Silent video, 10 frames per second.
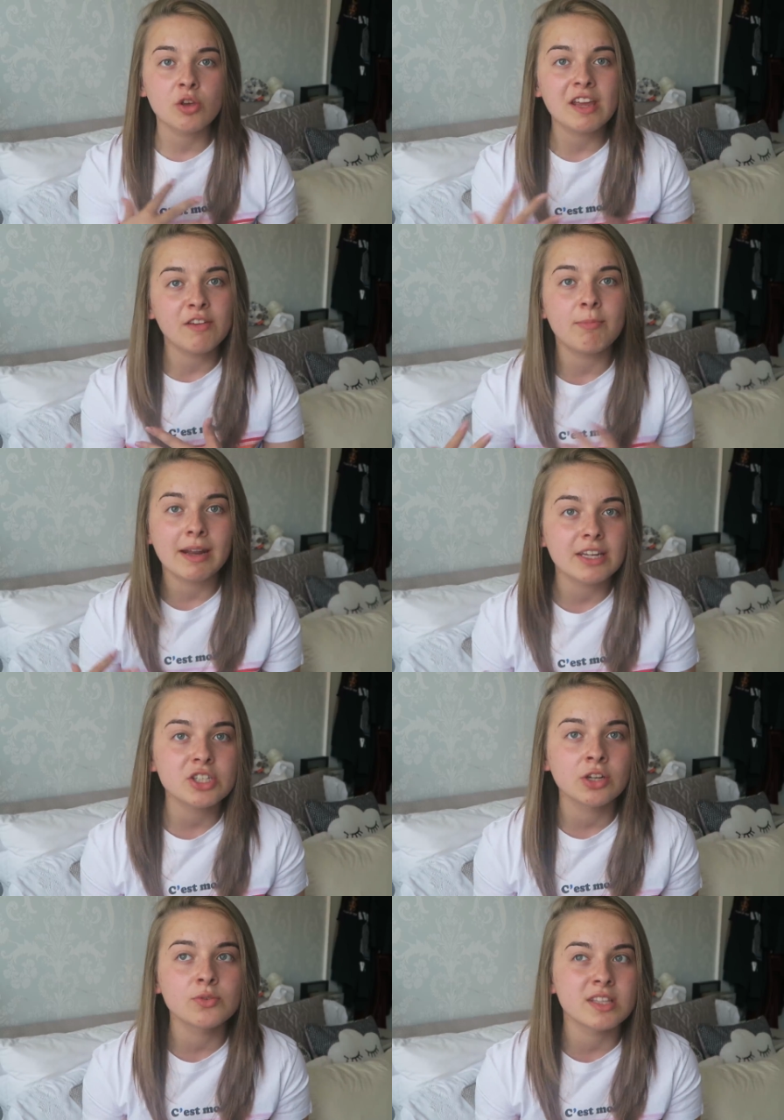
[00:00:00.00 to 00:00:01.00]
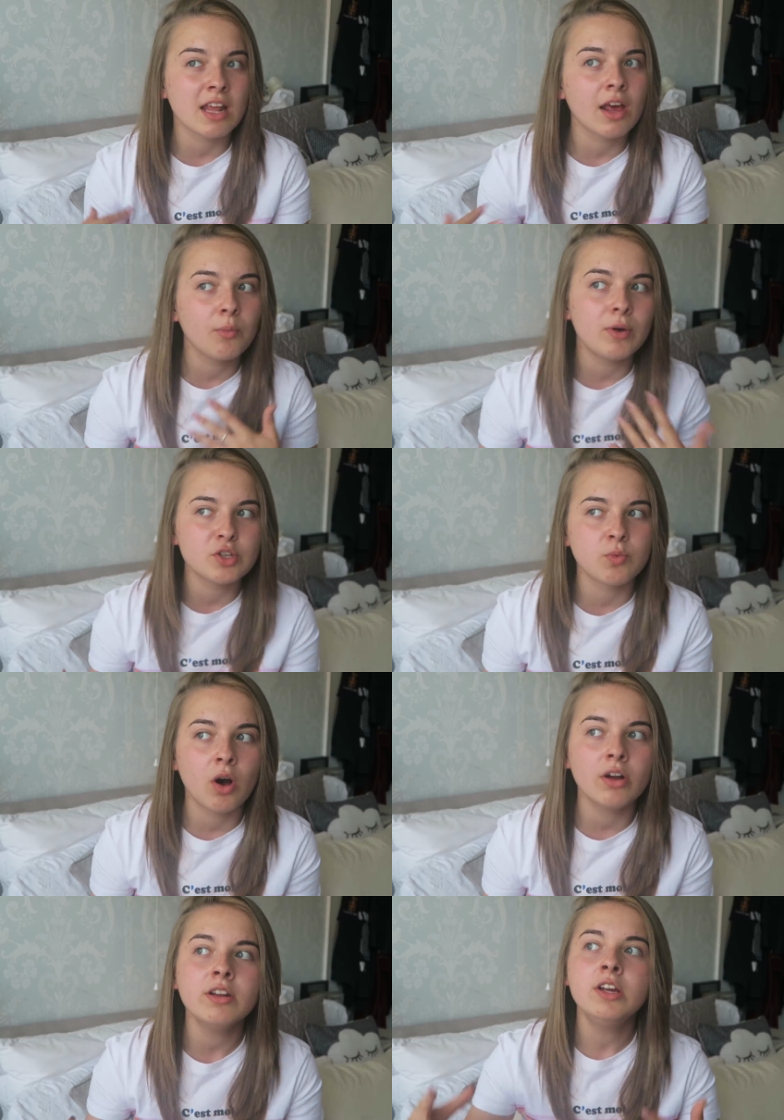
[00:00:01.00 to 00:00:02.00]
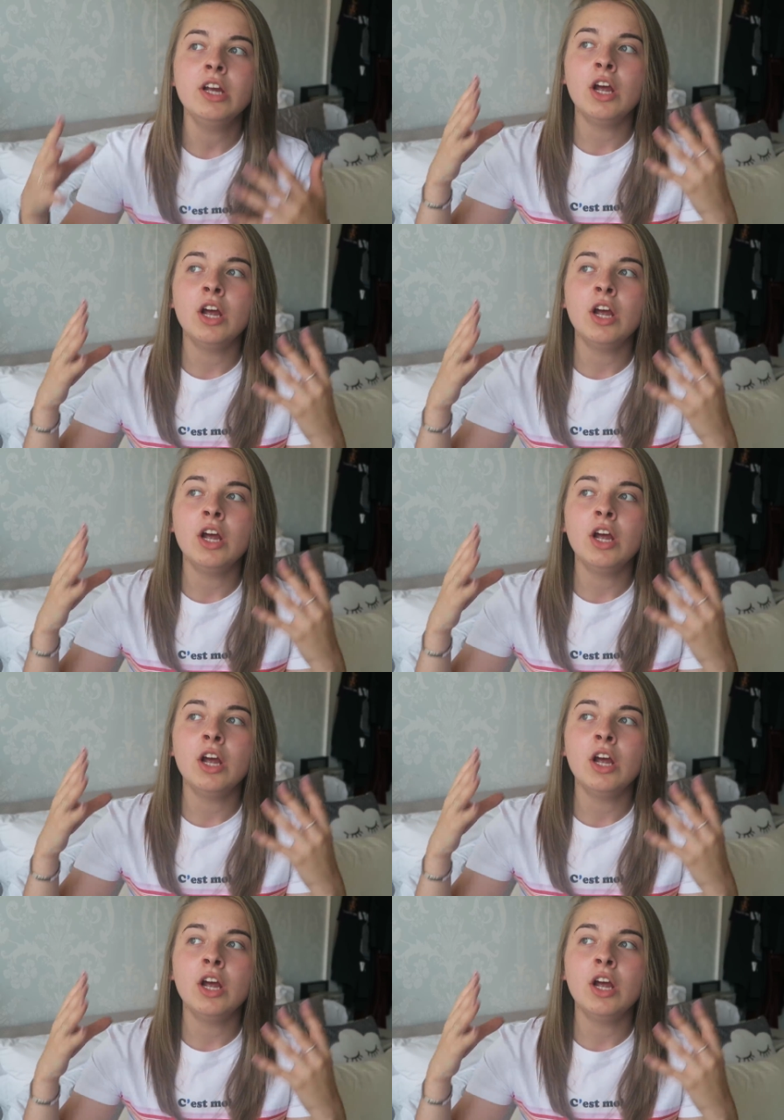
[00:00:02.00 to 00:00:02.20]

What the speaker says: Eve Bennett channels and they're like, which one?